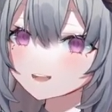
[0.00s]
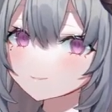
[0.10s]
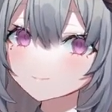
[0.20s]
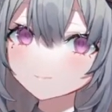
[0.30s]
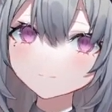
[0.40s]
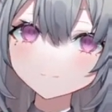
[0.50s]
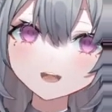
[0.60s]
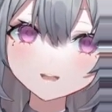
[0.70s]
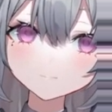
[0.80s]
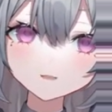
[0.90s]
There's ah.
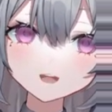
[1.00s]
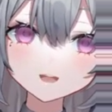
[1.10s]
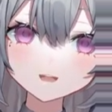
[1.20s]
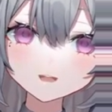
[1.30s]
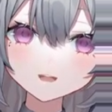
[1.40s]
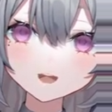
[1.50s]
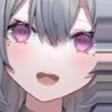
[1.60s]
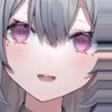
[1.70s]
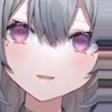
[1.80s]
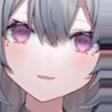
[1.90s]
face mat.
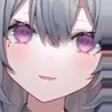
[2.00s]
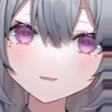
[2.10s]
How? Yeah,